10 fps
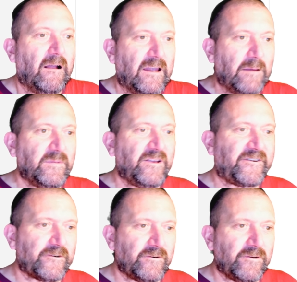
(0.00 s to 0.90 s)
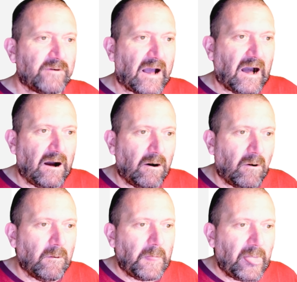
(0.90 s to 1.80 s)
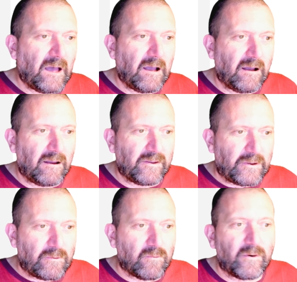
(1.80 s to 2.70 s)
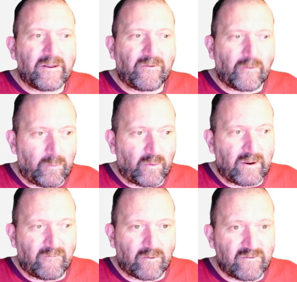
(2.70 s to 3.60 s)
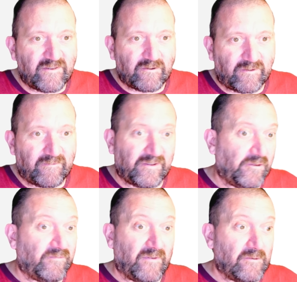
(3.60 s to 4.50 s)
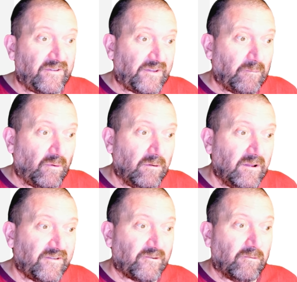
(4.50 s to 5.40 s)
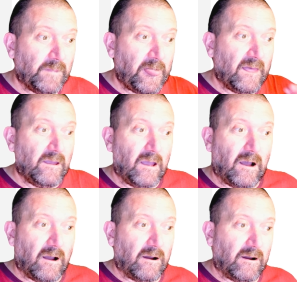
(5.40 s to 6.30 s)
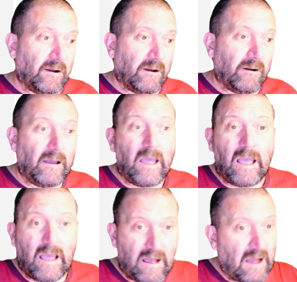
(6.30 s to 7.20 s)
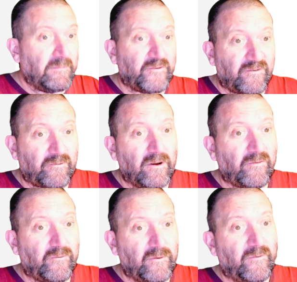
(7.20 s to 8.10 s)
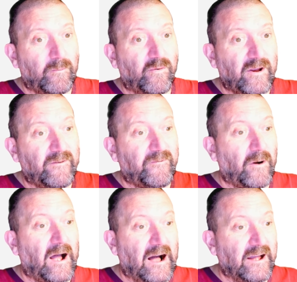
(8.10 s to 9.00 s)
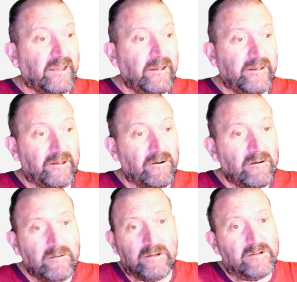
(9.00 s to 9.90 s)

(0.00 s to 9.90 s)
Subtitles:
Let me show you how you would interpolate the results. This is very simple. So I'm just going to interpolate for I here.